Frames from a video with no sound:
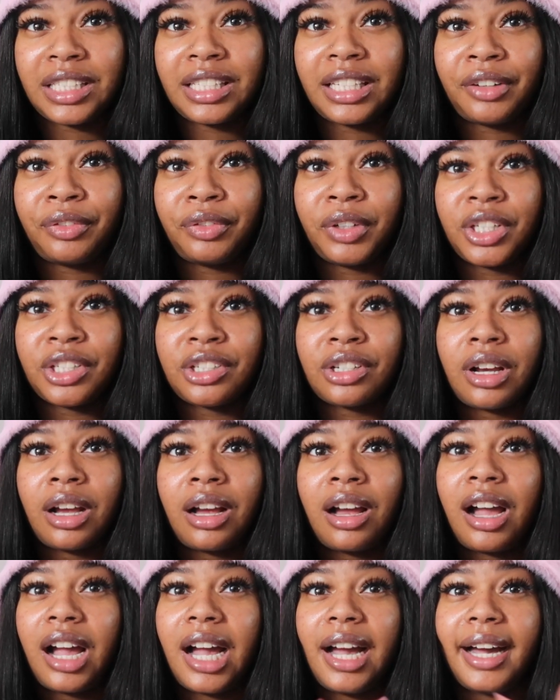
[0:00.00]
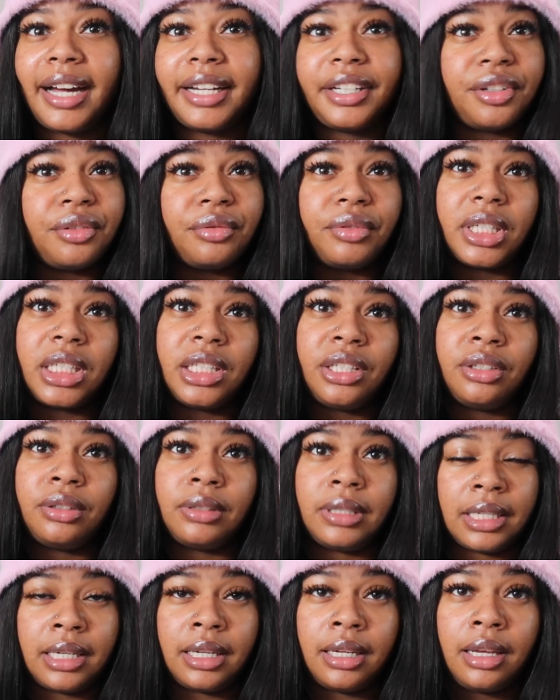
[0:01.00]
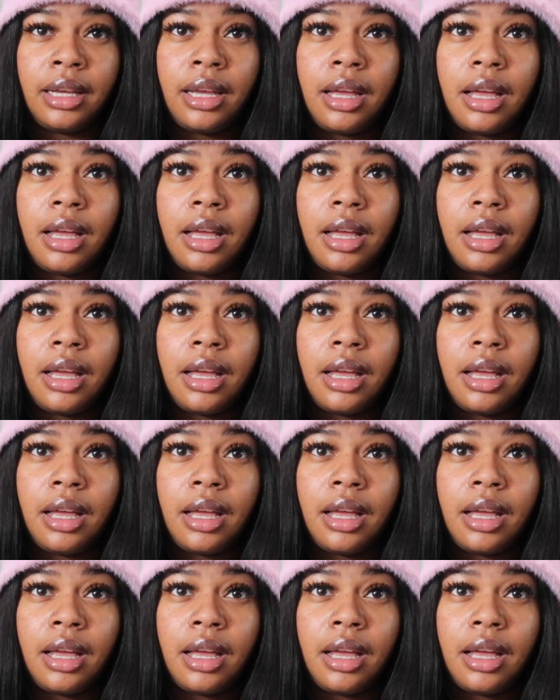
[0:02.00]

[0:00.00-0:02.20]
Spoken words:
stick feature, I don't really use it.